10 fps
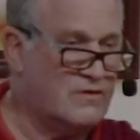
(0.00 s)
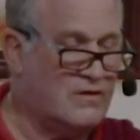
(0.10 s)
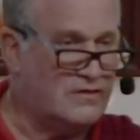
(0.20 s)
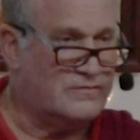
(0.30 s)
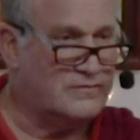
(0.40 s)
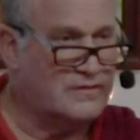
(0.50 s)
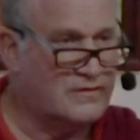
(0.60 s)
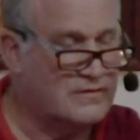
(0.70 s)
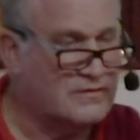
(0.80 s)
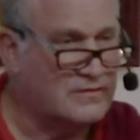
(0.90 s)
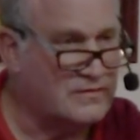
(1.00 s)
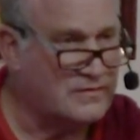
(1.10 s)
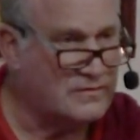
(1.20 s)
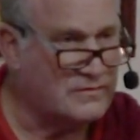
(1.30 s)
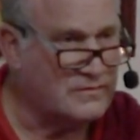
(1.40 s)
God.
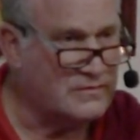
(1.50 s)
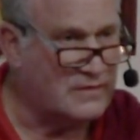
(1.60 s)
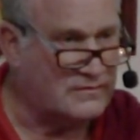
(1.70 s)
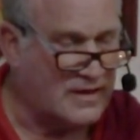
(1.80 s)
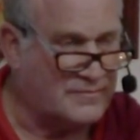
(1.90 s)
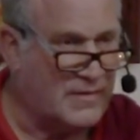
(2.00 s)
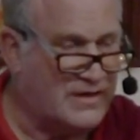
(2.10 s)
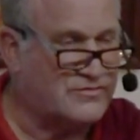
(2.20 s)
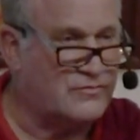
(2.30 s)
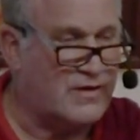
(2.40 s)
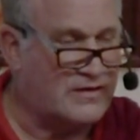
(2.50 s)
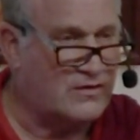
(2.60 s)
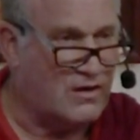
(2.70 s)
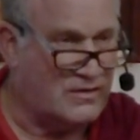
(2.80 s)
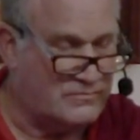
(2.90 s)
And like Meister
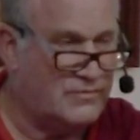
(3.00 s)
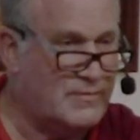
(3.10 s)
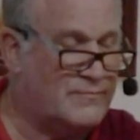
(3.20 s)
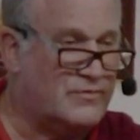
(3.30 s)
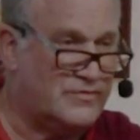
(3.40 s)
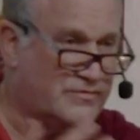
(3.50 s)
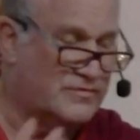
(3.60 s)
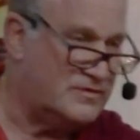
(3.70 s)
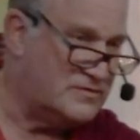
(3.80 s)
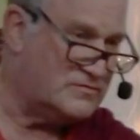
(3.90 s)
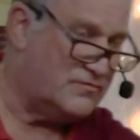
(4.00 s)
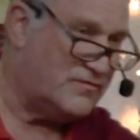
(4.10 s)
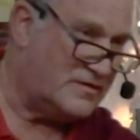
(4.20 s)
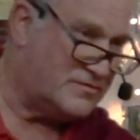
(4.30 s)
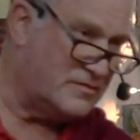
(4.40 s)
Eckhart, and remember, this is the
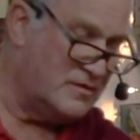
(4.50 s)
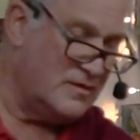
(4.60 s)
Interfaith